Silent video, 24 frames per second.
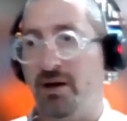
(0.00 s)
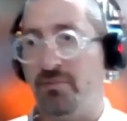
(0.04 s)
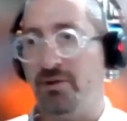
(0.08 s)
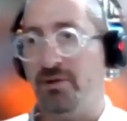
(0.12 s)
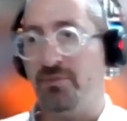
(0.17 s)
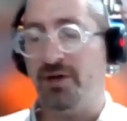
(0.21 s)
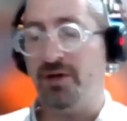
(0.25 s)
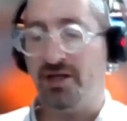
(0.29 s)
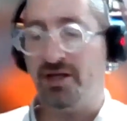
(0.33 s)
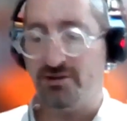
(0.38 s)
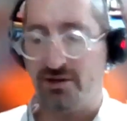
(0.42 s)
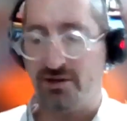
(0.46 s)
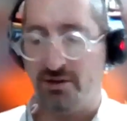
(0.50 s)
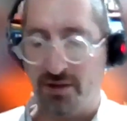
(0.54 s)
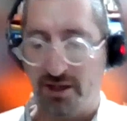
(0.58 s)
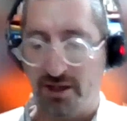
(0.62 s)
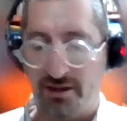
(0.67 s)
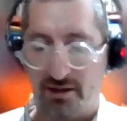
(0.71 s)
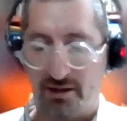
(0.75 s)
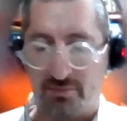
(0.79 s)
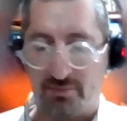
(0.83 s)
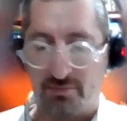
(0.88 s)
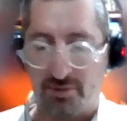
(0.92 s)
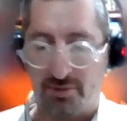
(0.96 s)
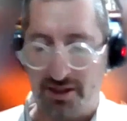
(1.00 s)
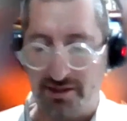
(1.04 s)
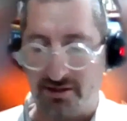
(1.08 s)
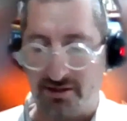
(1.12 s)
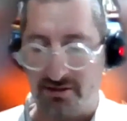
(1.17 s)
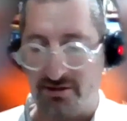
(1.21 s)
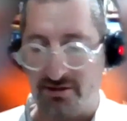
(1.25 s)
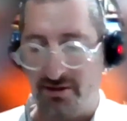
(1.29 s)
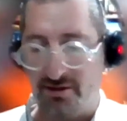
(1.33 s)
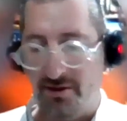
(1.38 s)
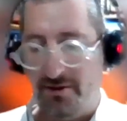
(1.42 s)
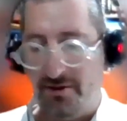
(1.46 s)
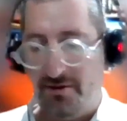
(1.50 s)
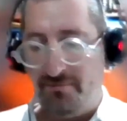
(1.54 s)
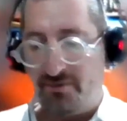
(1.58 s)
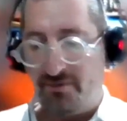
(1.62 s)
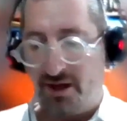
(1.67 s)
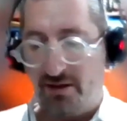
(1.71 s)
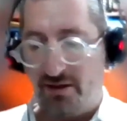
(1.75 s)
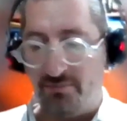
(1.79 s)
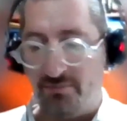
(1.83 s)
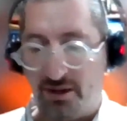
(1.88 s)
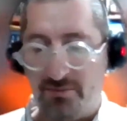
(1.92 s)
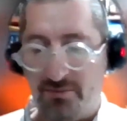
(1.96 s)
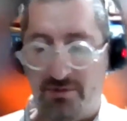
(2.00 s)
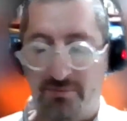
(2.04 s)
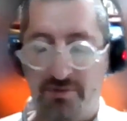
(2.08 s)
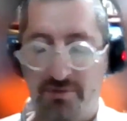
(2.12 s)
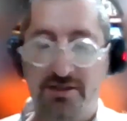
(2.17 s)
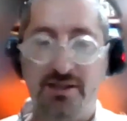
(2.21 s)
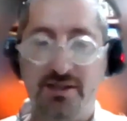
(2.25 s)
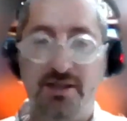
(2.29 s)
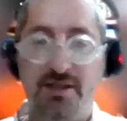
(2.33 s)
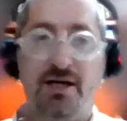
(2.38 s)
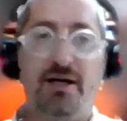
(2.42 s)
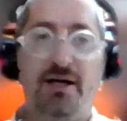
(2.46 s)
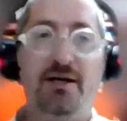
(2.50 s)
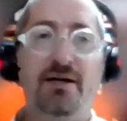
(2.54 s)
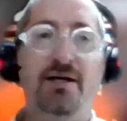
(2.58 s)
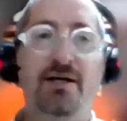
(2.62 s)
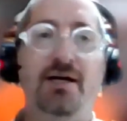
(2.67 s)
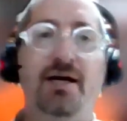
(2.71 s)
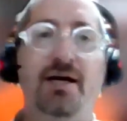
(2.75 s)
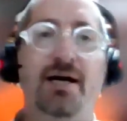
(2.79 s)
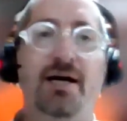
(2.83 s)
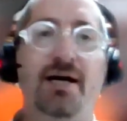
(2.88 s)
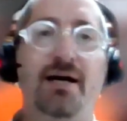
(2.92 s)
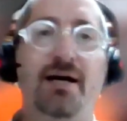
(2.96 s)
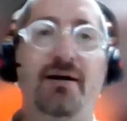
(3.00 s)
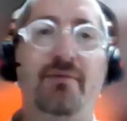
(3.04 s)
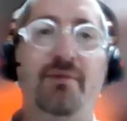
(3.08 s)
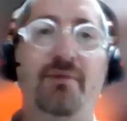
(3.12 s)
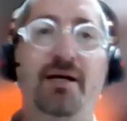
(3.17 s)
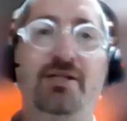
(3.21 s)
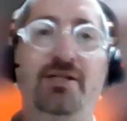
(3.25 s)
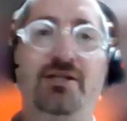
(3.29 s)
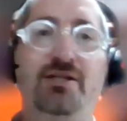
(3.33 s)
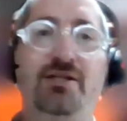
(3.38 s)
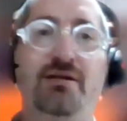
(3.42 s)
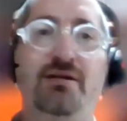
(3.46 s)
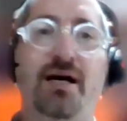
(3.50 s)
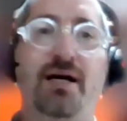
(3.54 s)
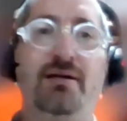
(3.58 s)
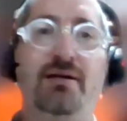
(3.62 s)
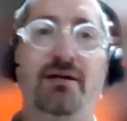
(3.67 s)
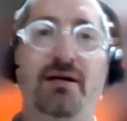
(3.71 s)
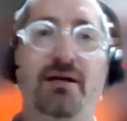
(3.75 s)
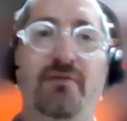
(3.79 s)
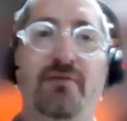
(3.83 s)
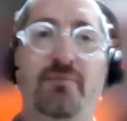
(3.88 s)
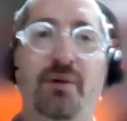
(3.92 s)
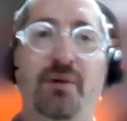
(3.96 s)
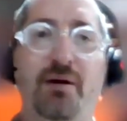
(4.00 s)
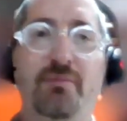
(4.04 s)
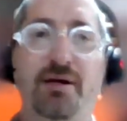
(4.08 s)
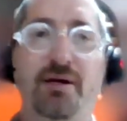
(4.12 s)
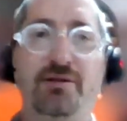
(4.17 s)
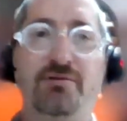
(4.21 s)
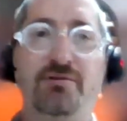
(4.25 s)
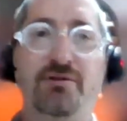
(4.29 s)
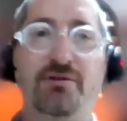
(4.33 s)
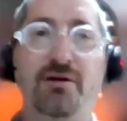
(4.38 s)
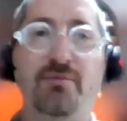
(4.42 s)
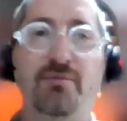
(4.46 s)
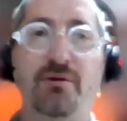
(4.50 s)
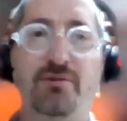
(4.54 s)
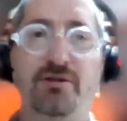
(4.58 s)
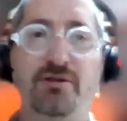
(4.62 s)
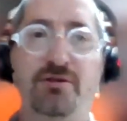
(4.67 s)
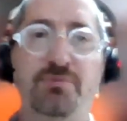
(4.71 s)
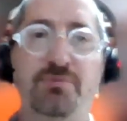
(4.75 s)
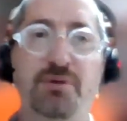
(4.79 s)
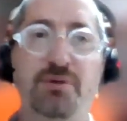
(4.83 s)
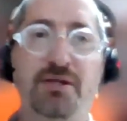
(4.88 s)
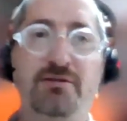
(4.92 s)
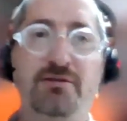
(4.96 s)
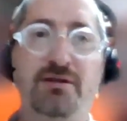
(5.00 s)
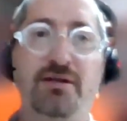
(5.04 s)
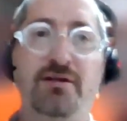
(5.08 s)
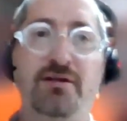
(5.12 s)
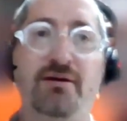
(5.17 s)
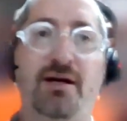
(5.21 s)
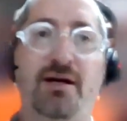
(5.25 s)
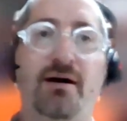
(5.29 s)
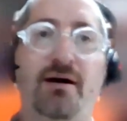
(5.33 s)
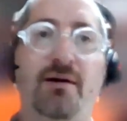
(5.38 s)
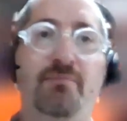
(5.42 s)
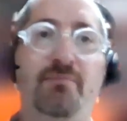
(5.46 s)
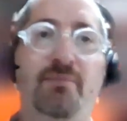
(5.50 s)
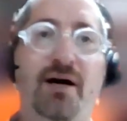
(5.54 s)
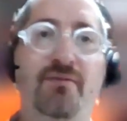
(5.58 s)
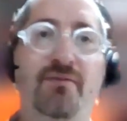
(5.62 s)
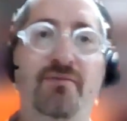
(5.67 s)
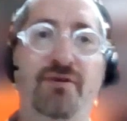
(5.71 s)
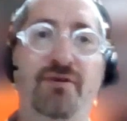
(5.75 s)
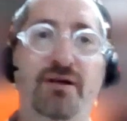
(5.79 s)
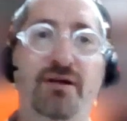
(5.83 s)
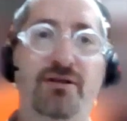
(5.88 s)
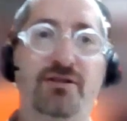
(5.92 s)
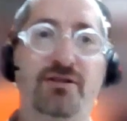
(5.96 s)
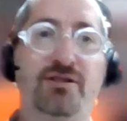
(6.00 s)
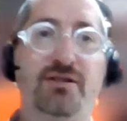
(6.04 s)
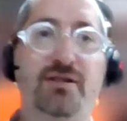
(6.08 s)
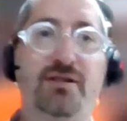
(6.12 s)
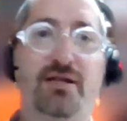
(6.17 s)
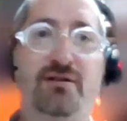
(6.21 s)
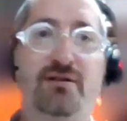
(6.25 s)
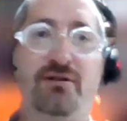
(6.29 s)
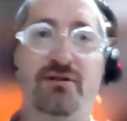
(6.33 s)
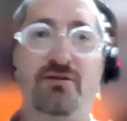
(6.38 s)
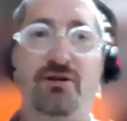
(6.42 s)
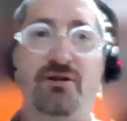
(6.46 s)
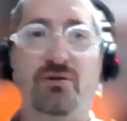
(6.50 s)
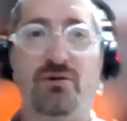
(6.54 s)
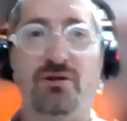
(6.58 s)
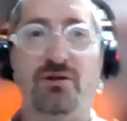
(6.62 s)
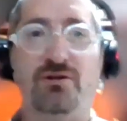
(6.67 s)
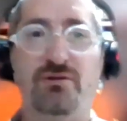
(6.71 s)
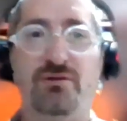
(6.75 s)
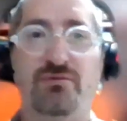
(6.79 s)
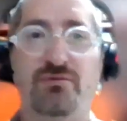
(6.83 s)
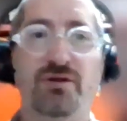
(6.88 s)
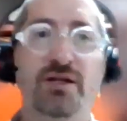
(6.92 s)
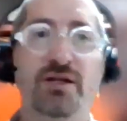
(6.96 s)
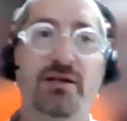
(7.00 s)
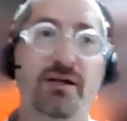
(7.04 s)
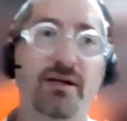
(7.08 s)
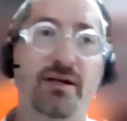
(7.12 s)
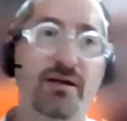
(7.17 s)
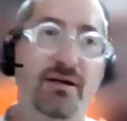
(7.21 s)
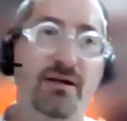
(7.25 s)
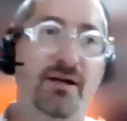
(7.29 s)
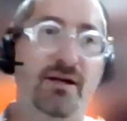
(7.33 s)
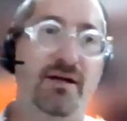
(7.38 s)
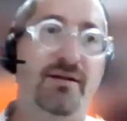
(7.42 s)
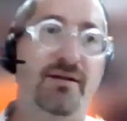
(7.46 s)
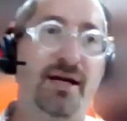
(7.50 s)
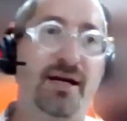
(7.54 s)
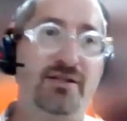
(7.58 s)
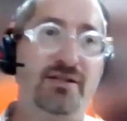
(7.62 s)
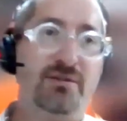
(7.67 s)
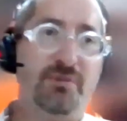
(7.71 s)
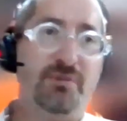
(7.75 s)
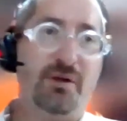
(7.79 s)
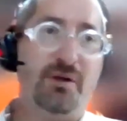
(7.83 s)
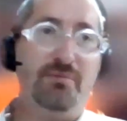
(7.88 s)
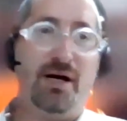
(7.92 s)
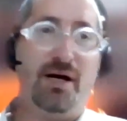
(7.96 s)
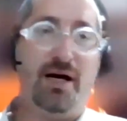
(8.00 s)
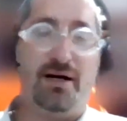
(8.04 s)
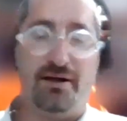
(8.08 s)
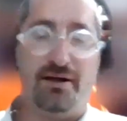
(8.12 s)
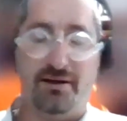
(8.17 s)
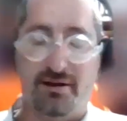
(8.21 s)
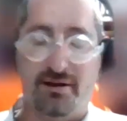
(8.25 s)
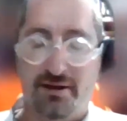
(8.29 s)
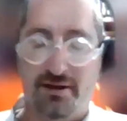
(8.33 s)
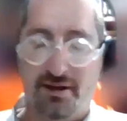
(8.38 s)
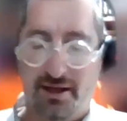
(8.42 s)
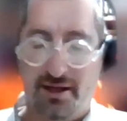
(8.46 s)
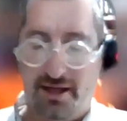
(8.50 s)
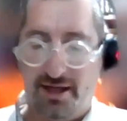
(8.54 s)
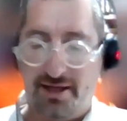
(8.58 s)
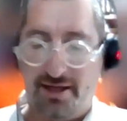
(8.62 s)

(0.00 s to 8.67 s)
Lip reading: Baba Batra and many other places, and Baba Metzia mentioned the idea of Bar Mitzvah, which is basically that my field is connected to yours, so really, that should be mine.